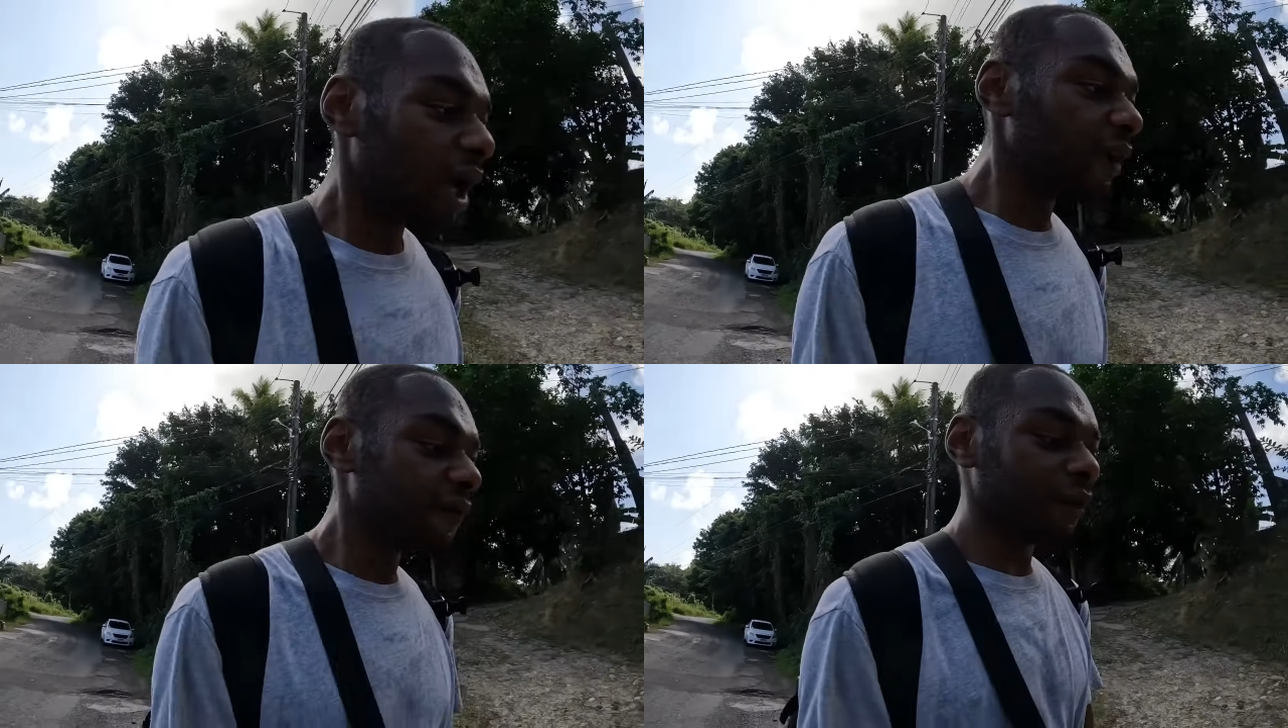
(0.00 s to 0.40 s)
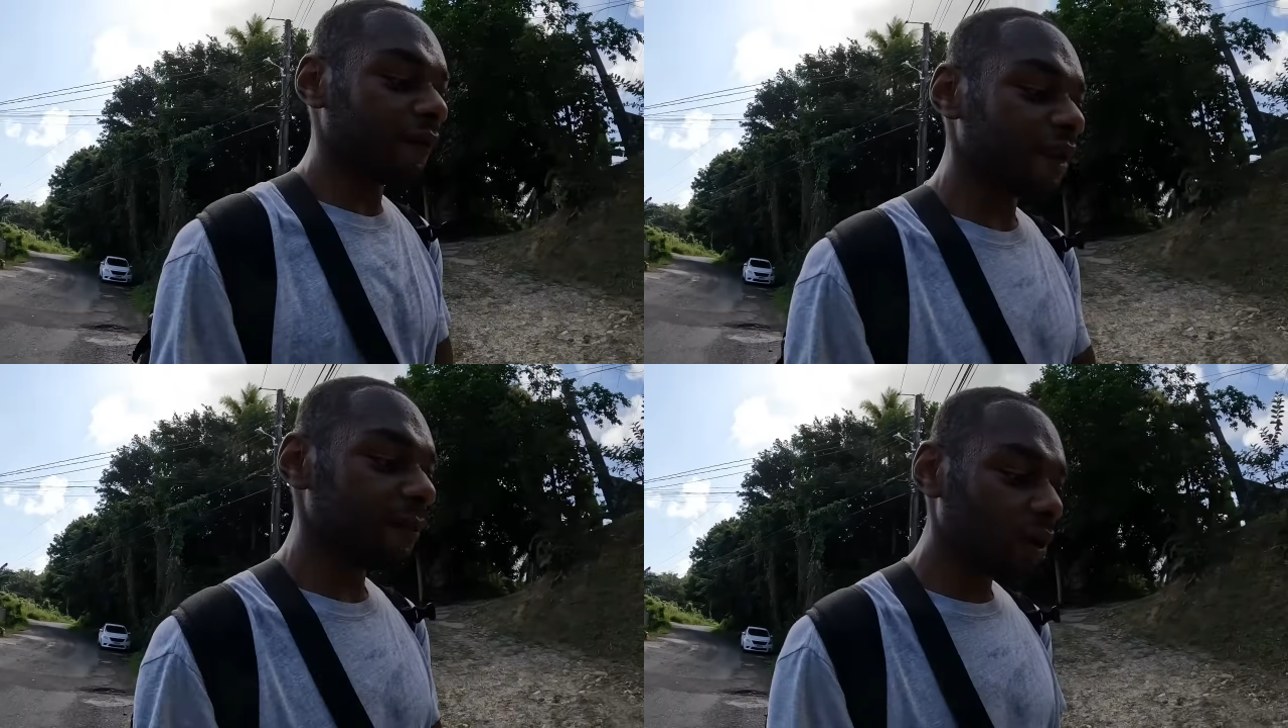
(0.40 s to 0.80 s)
if you
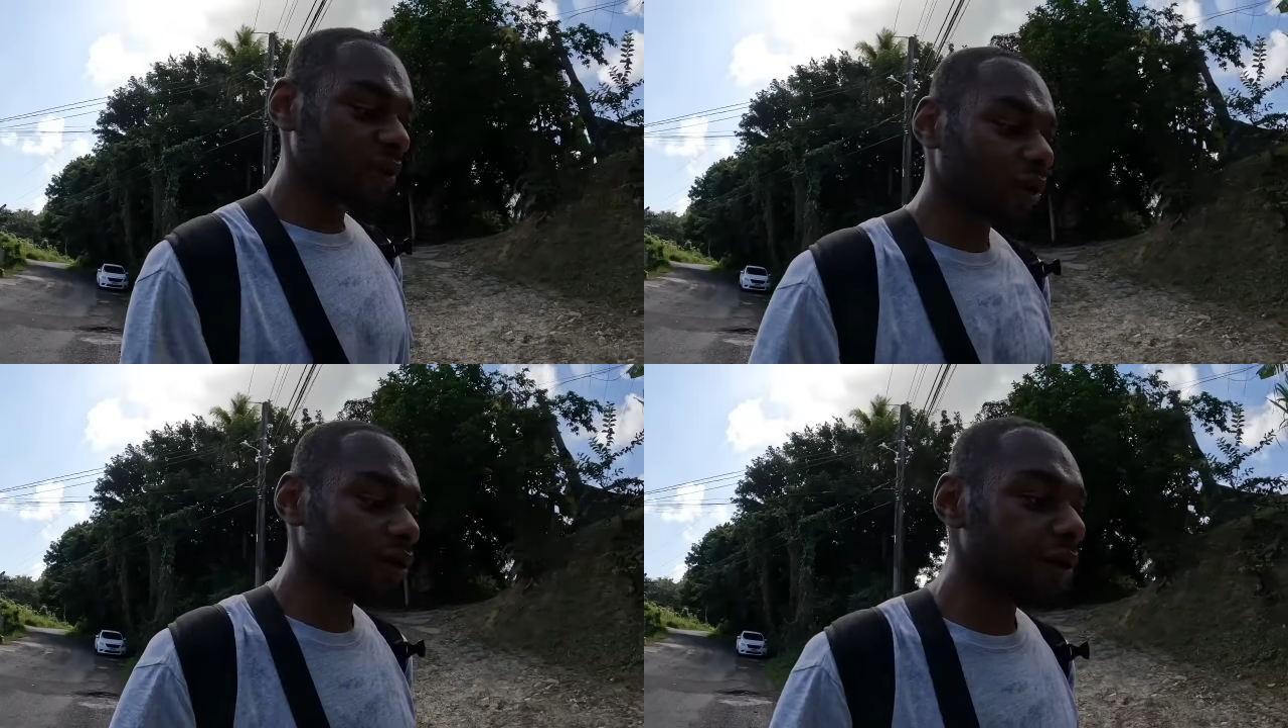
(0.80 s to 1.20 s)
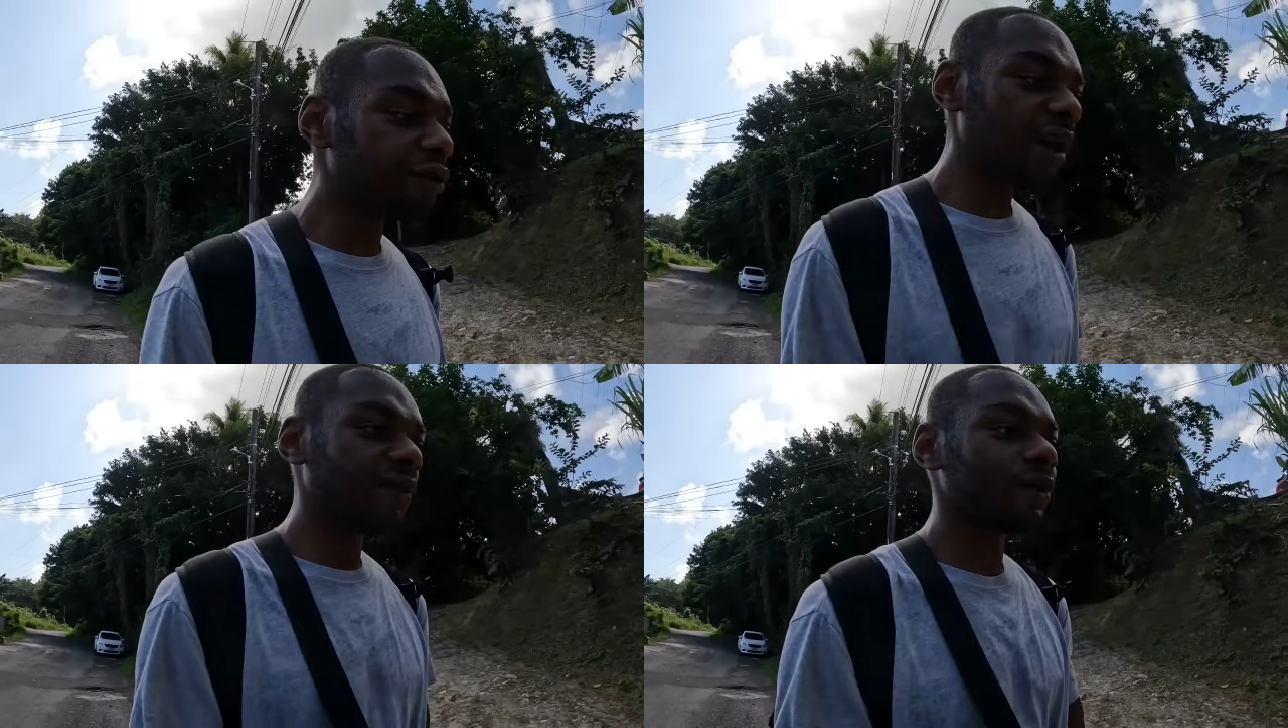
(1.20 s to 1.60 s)
female solo
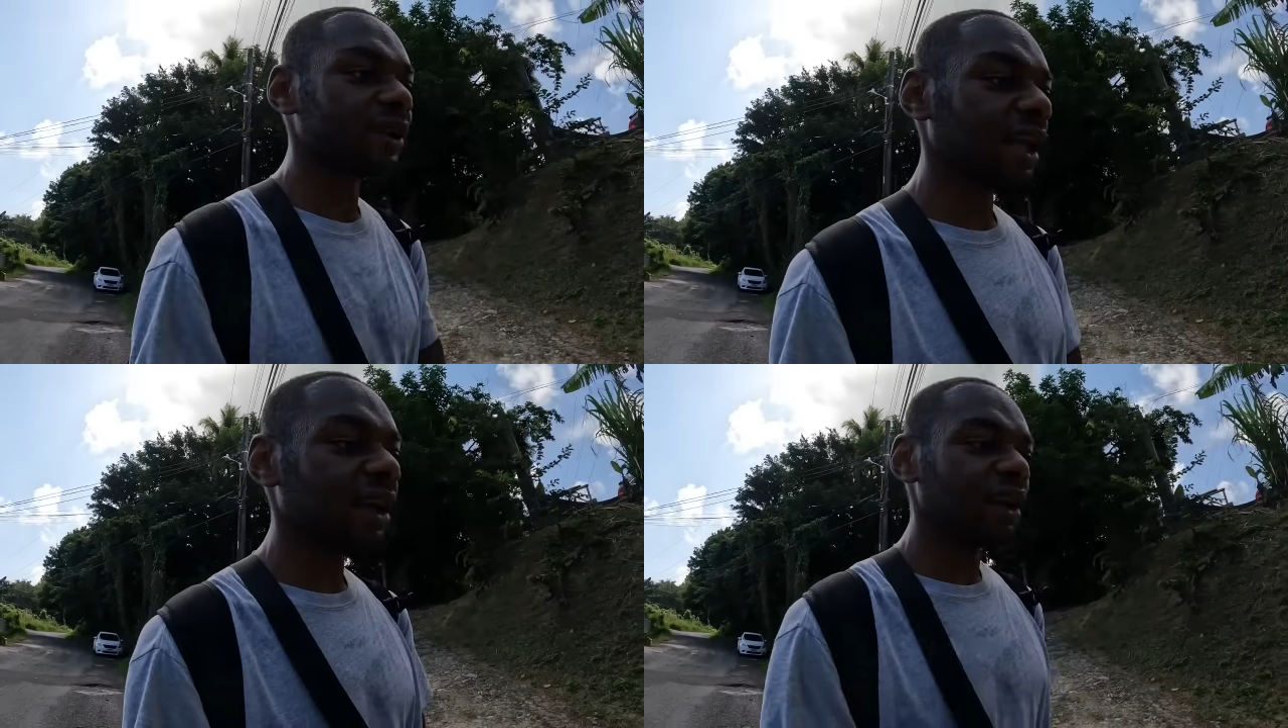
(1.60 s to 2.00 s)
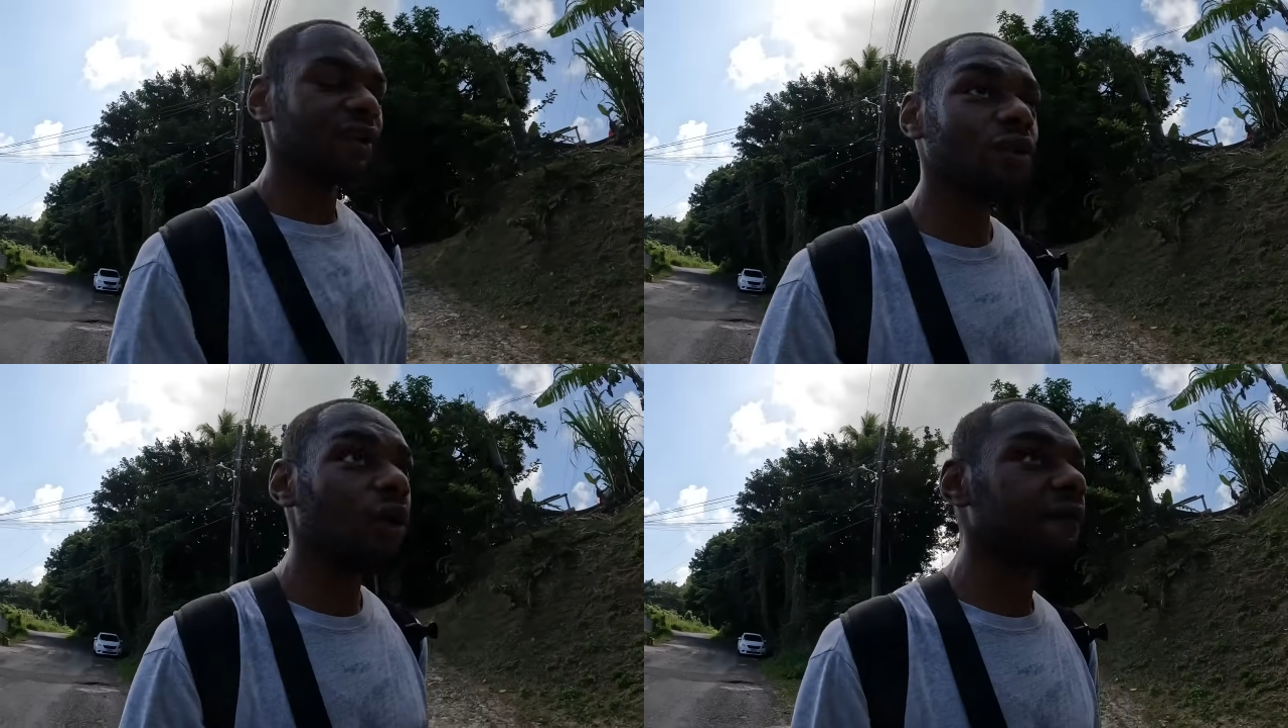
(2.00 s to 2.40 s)
travel,
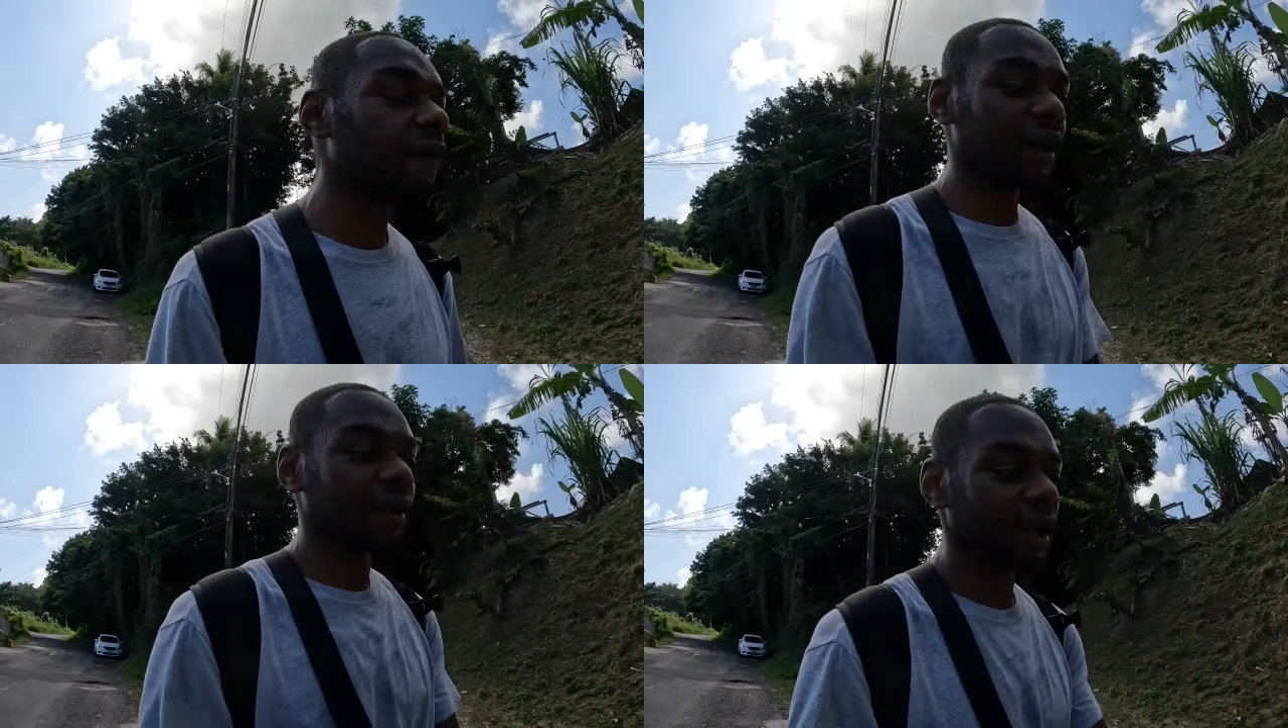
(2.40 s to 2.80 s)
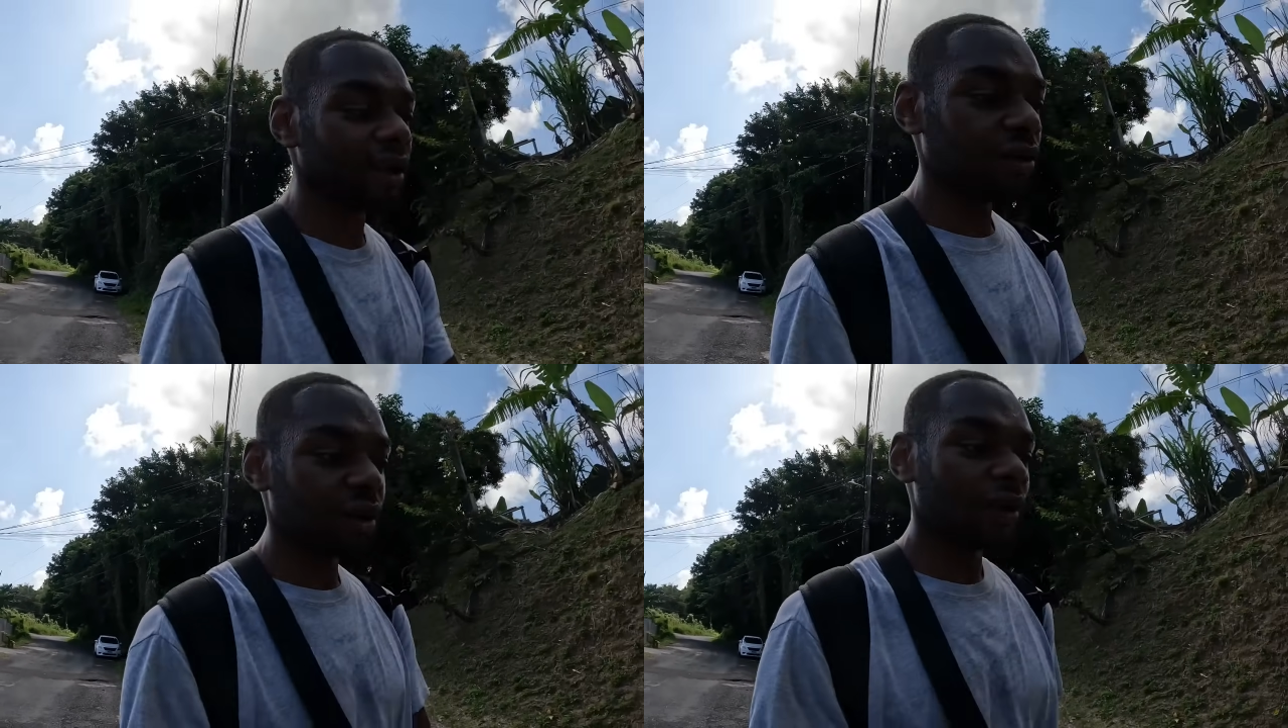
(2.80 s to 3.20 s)
it's not fucking
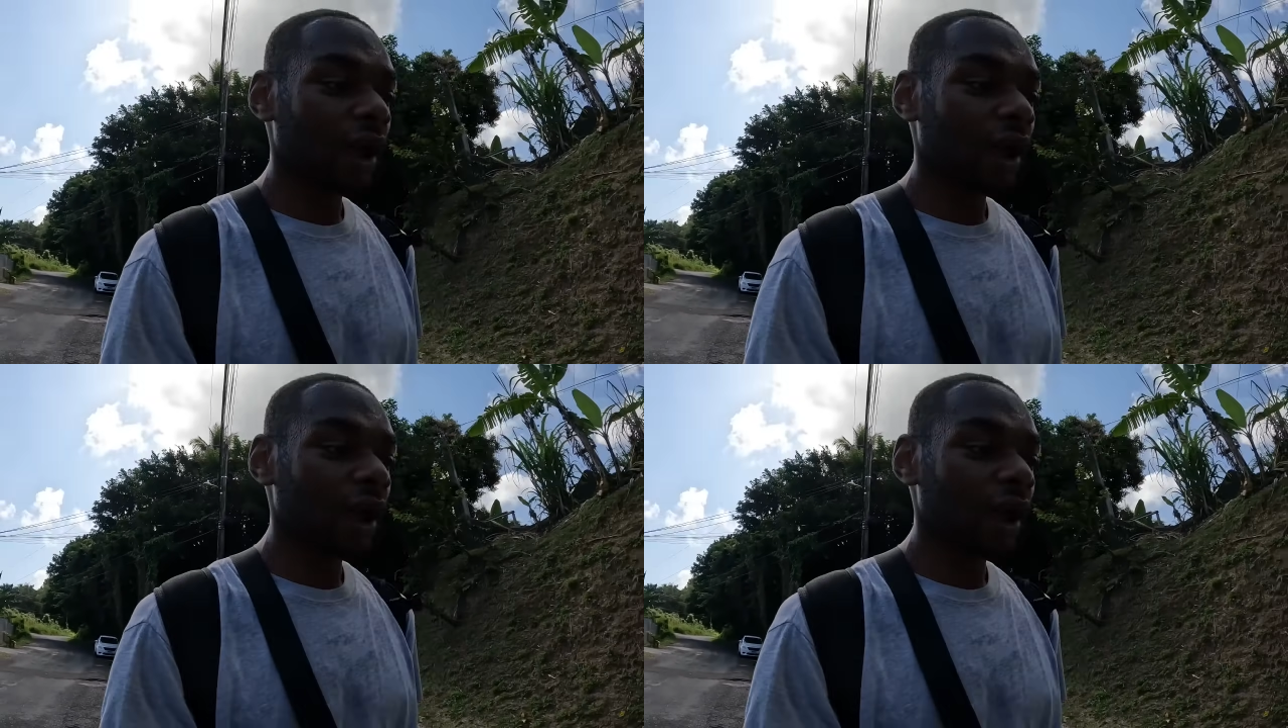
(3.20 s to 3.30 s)
dangerous.